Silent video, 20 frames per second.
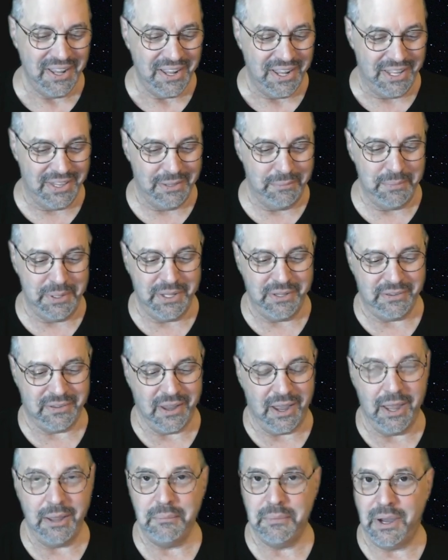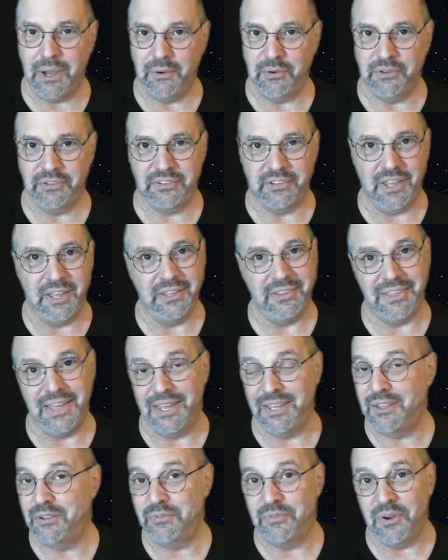In the meantime, I will say
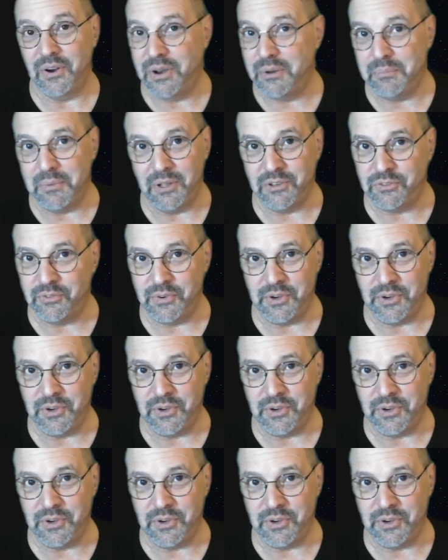thank you very much